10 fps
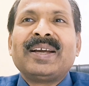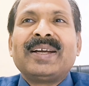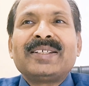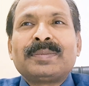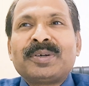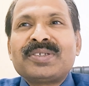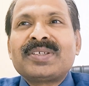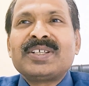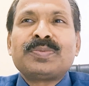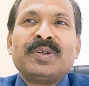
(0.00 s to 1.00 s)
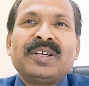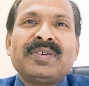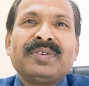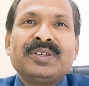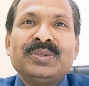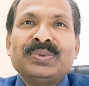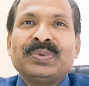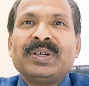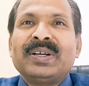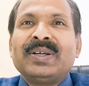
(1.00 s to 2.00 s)
as a person is speaking with you,
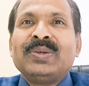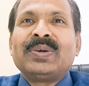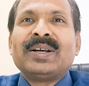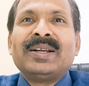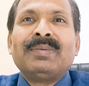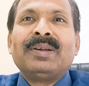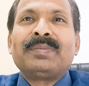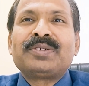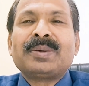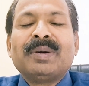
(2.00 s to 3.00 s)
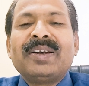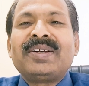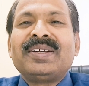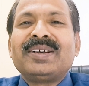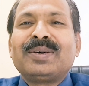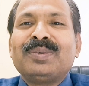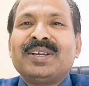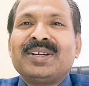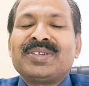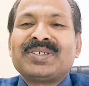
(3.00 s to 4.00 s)
you can develop symmetry in
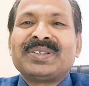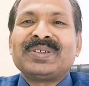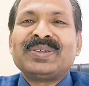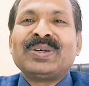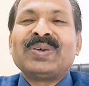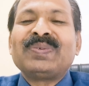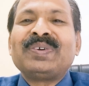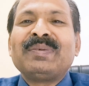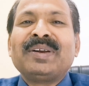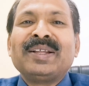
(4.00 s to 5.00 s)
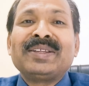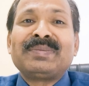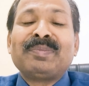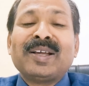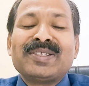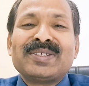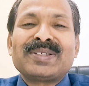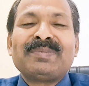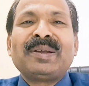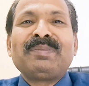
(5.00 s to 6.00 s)
communication. Your wavelength matches.
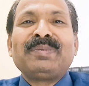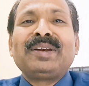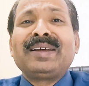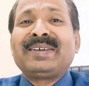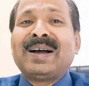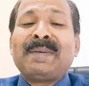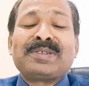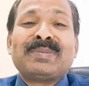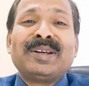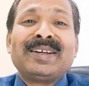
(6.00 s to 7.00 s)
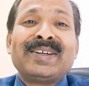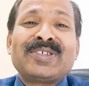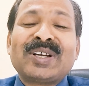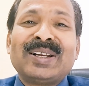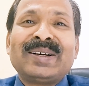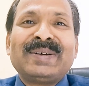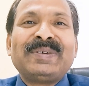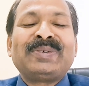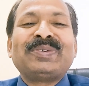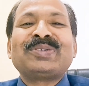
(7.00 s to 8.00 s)
Sometimes people like, aapse milke acha laga.
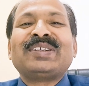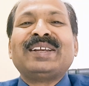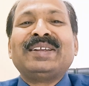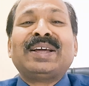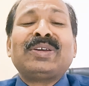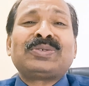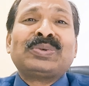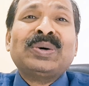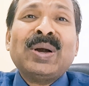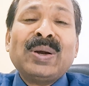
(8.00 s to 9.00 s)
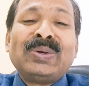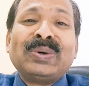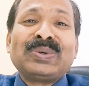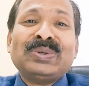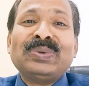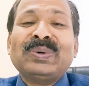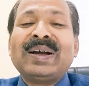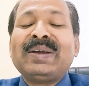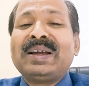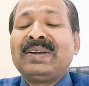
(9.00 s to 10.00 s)
It was really nice to talk to you.
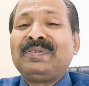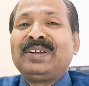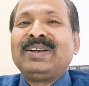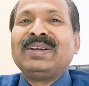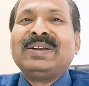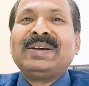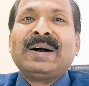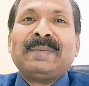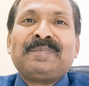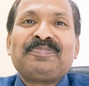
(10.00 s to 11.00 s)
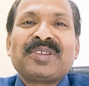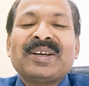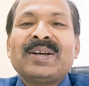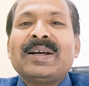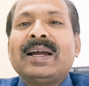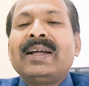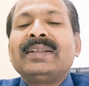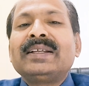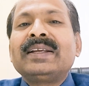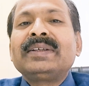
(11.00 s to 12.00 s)
I feel really calm.
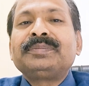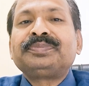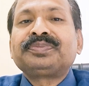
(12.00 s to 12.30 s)
And then